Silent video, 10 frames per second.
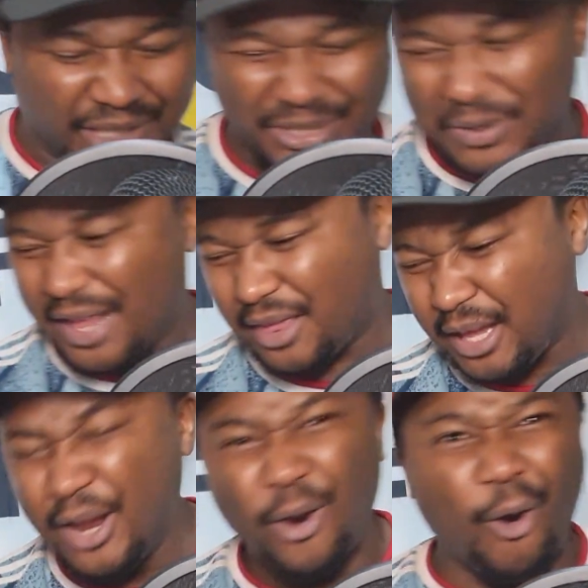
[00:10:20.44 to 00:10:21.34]
strength,
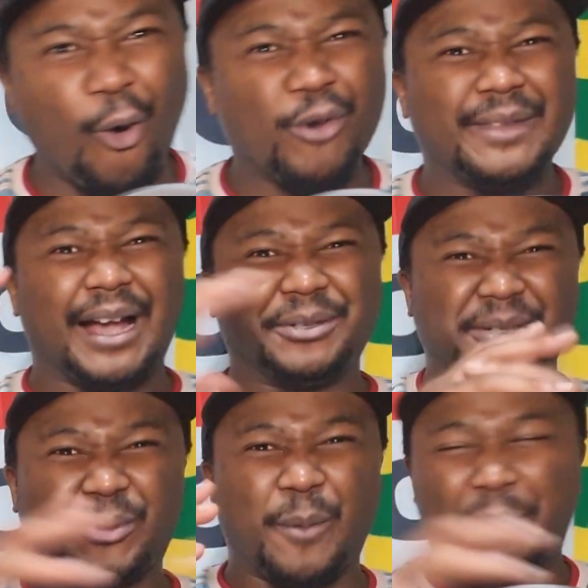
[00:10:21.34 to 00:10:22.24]
all that
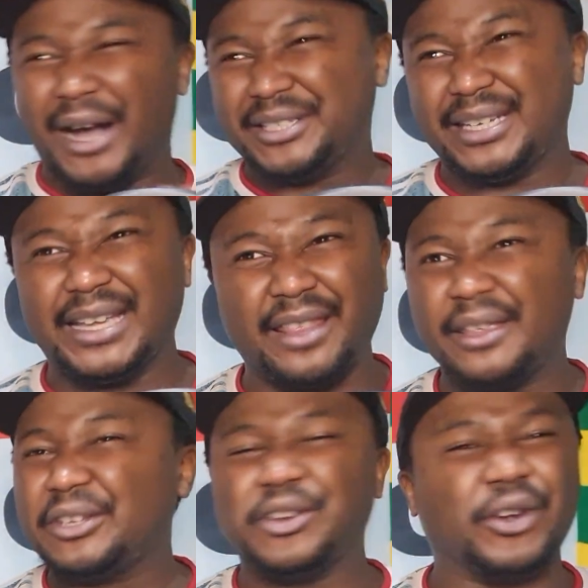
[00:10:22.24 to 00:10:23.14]
just compiled
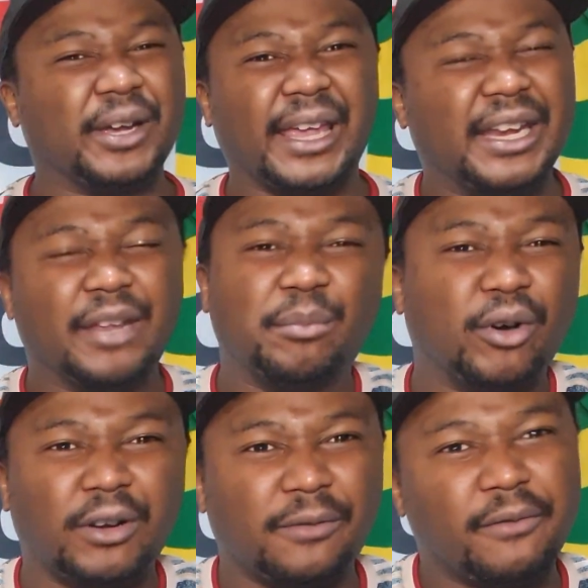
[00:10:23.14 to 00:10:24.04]
together. You're not getting the
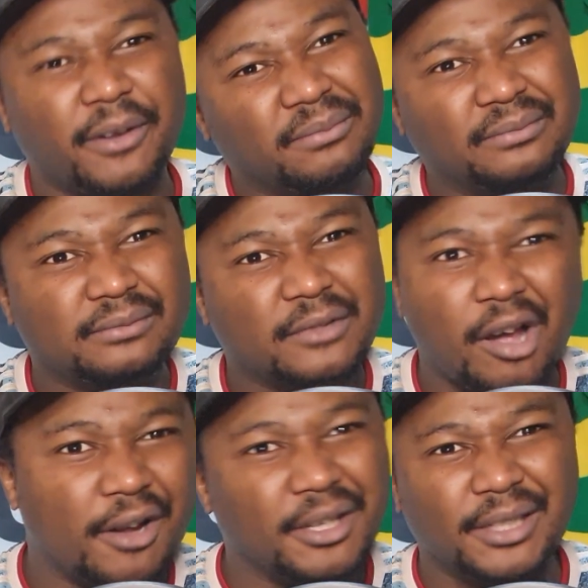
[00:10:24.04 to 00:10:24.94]
ball off of him,
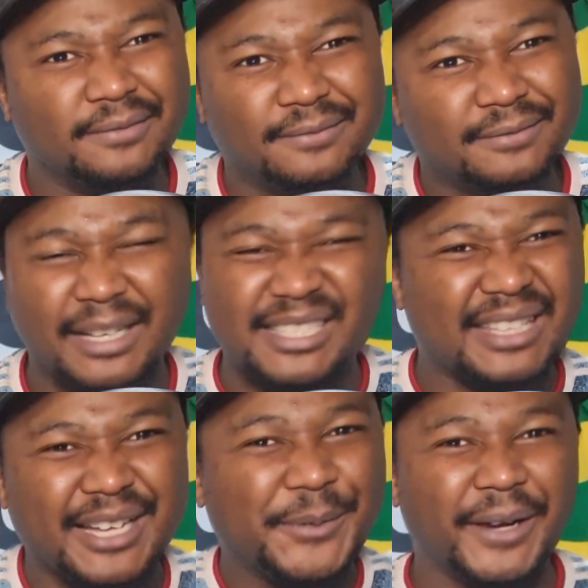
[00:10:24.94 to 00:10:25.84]
aren't you?
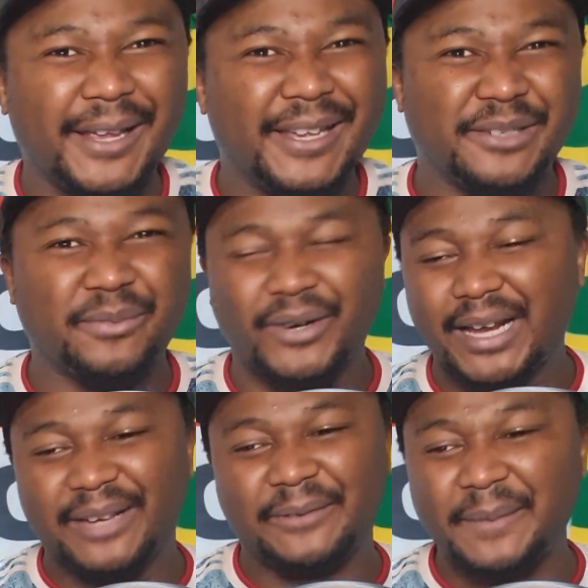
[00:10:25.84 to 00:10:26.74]
That's what it is, bro.
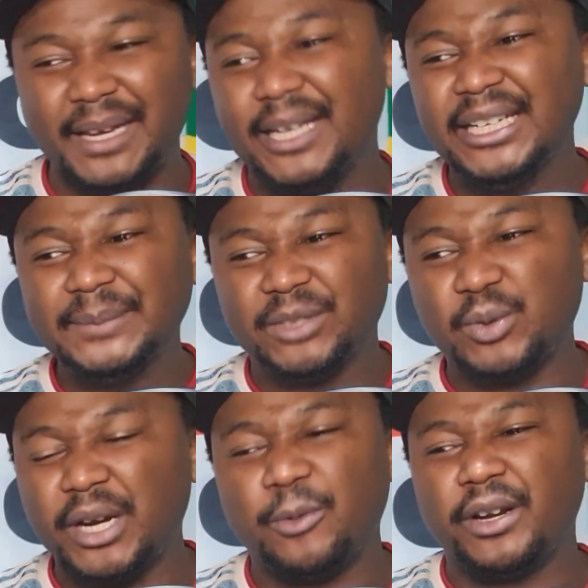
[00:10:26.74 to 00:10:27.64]
Like, for me, it's
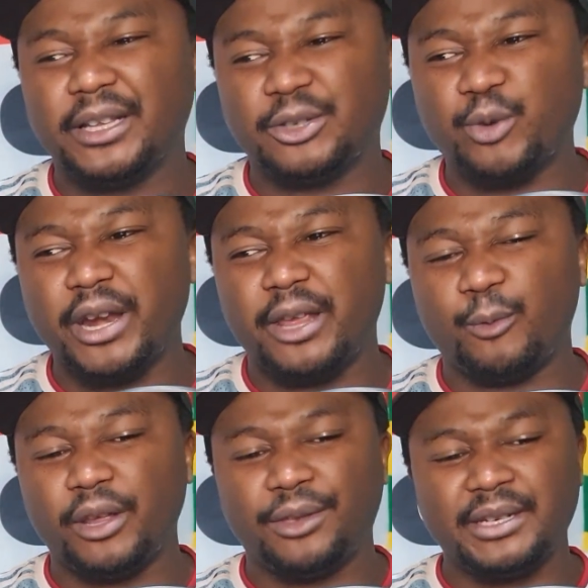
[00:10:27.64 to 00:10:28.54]
one of
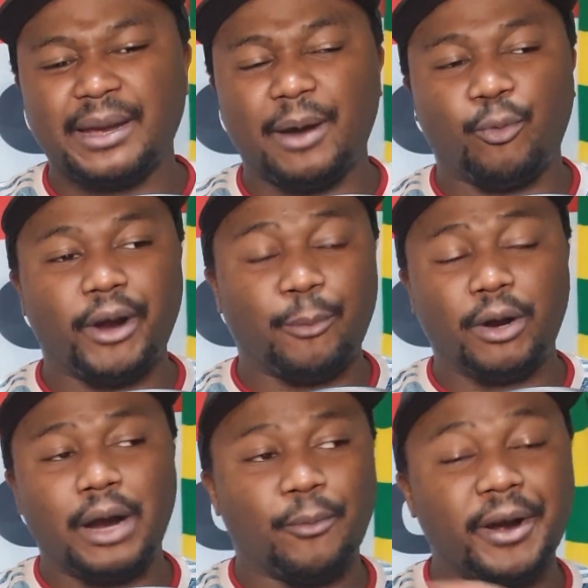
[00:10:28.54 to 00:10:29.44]
the things I'm
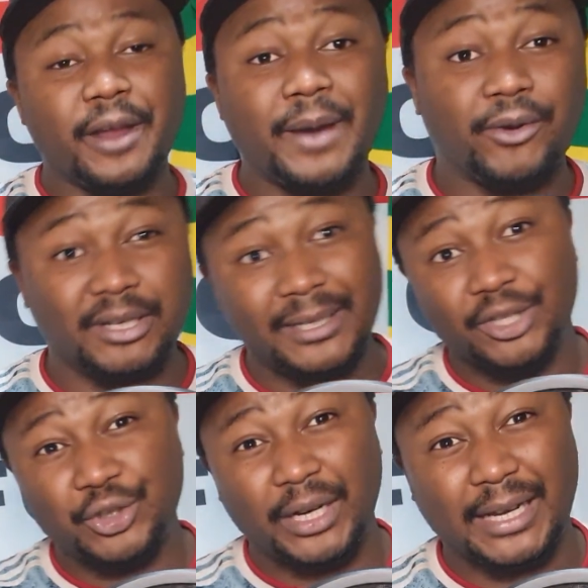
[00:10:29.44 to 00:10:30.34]
worried about, because
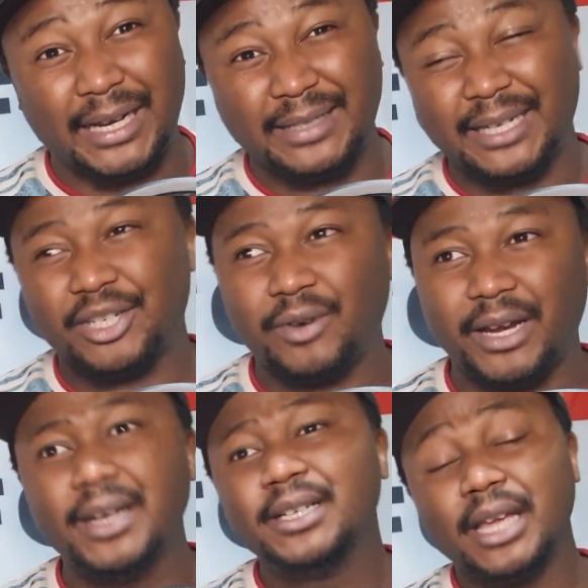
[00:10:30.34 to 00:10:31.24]
he's joining
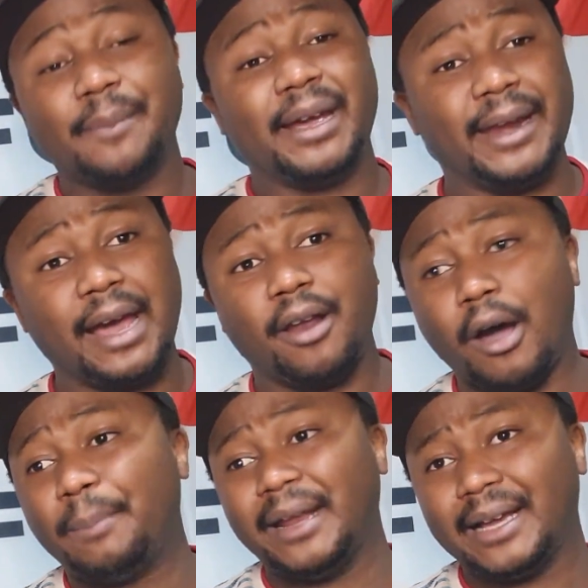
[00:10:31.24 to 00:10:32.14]
Galatasaray and Man United
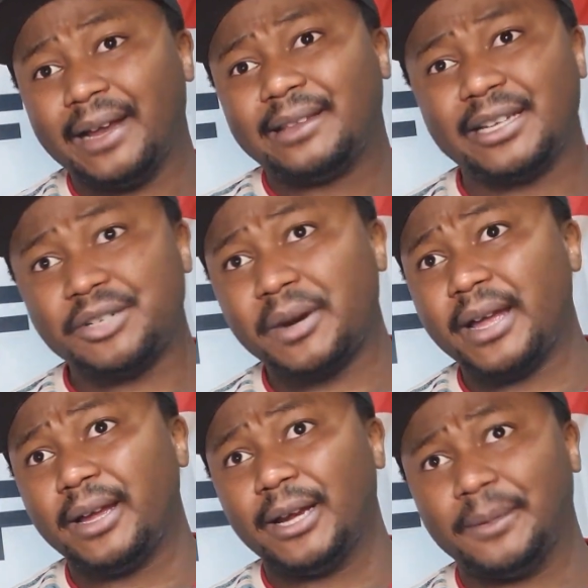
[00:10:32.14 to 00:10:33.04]
are playing
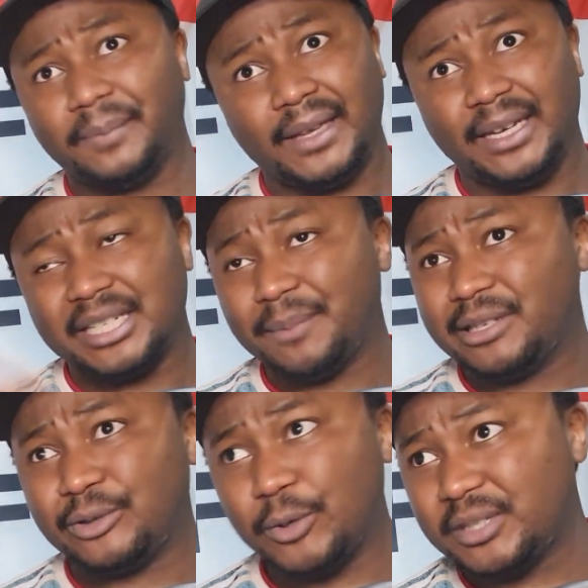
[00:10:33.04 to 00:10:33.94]
Galatasaray in the
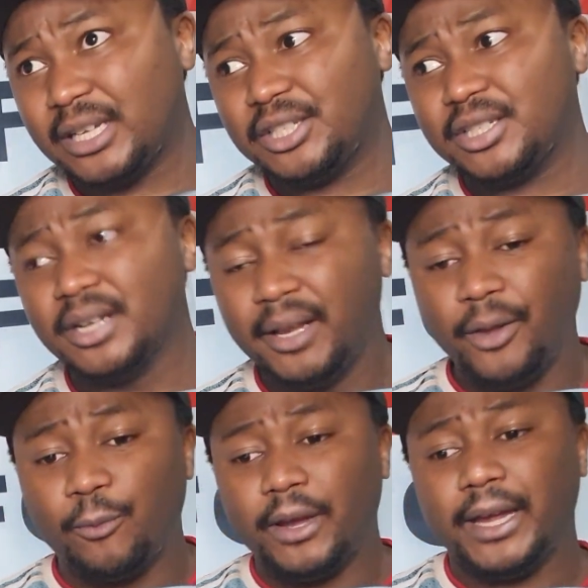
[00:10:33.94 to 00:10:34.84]
Champions League group stages,
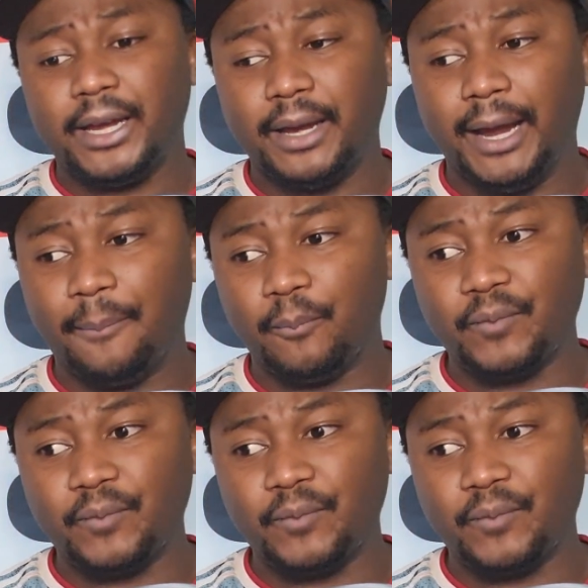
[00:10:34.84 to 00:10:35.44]
where a